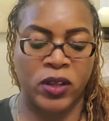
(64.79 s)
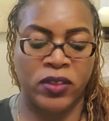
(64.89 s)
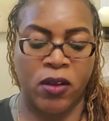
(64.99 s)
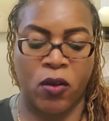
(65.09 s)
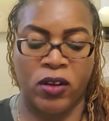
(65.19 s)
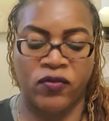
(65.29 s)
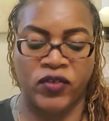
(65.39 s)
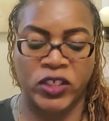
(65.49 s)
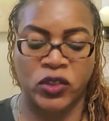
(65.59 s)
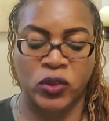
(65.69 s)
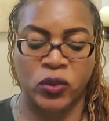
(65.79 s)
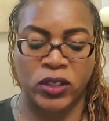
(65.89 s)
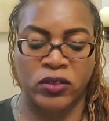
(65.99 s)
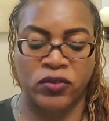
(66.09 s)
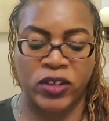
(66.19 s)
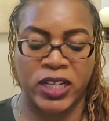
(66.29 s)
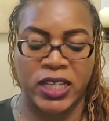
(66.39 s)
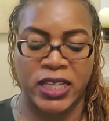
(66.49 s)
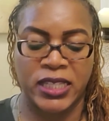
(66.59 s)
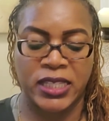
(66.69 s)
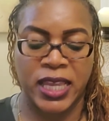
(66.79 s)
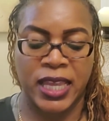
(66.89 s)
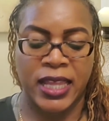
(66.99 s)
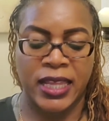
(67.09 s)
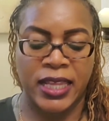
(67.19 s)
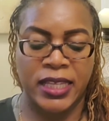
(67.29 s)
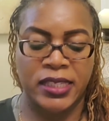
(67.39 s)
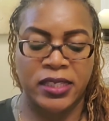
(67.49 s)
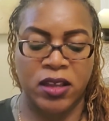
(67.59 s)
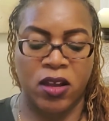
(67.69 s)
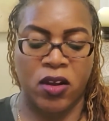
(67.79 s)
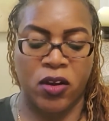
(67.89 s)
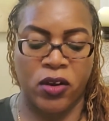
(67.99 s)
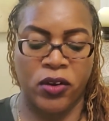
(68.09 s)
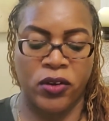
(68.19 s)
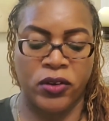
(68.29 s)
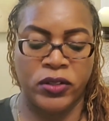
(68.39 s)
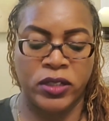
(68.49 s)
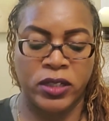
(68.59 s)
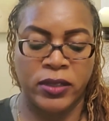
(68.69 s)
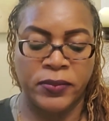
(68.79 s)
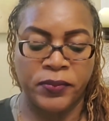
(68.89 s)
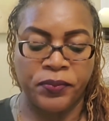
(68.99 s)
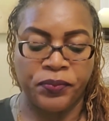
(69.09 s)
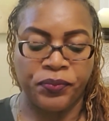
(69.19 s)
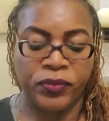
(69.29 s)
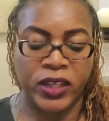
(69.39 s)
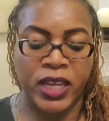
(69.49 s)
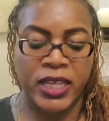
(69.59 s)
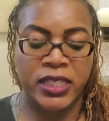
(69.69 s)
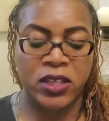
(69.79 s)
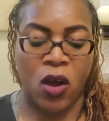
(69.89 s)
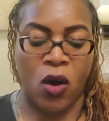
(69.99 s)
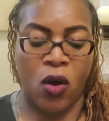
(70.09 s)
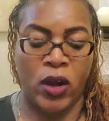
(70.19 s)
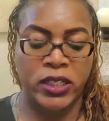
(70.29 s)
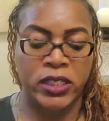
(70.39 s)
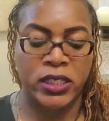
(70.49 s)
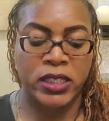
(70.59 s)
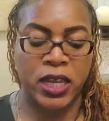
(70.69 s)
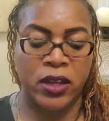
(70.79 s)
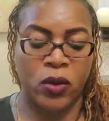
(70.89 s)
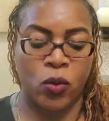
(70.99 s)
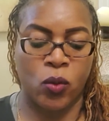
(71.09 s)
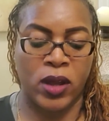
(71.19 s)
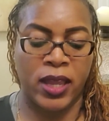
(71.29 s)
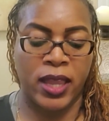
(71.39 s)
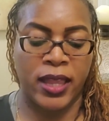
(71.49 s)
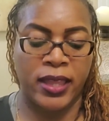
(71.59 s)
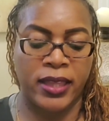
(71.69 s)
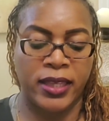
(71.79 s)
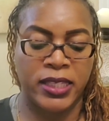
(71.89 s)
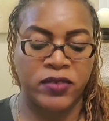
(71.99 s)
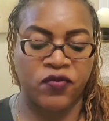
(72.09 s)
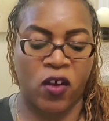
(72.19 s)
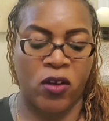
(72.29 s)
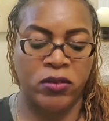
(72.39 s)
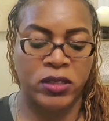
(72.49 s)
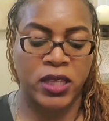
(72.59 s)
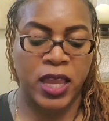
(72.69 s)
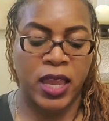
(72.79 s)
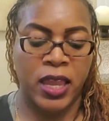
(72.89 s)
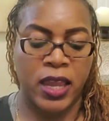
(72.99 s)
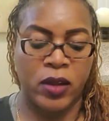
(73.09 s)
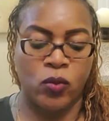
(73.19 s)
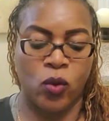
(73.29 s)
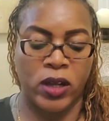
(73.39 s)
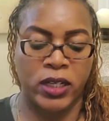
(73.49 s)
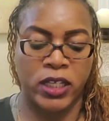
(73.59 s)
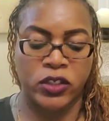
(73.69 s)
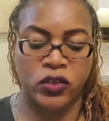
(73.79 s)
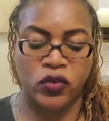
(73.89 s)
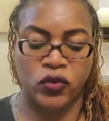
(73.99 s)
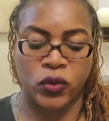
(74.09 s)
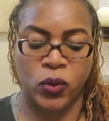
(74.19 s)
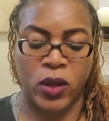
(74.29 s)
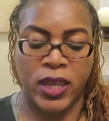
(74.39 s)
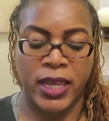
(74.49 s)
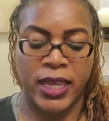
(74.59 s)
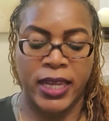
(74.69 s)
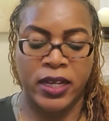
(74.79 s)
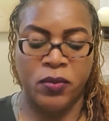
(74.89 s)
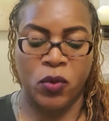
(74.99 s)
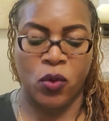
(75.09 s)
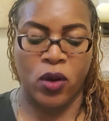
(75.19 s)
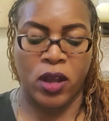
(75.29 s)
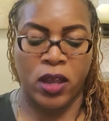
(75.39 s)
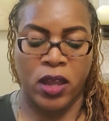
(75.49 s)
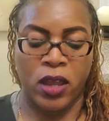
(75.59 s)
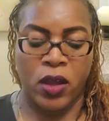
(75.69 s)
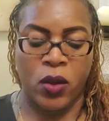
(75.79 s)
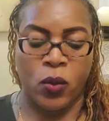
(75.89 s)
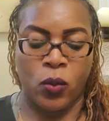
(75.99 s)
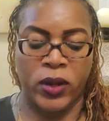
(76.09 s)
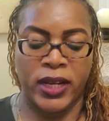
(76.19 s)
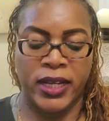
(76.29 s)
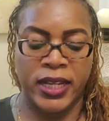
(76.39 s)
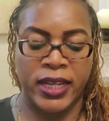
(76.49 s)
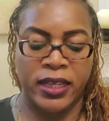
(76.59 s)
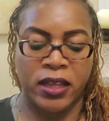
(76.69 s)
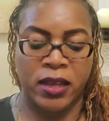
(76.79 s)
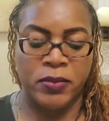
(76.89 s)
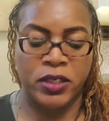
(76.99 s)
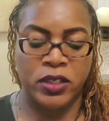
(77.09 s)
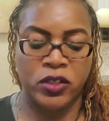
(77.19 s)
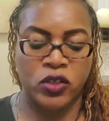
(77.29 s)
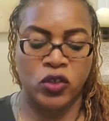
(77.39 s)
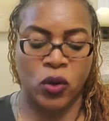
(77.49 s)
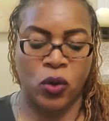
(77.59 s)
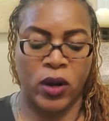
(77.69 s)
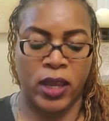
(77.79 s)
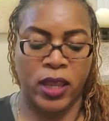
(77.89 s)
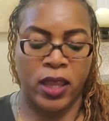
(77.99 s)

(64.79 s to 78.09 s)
with artificial ingredients. It's heard. It's hard to tell what is false and what is true anymore. When it comes to joy,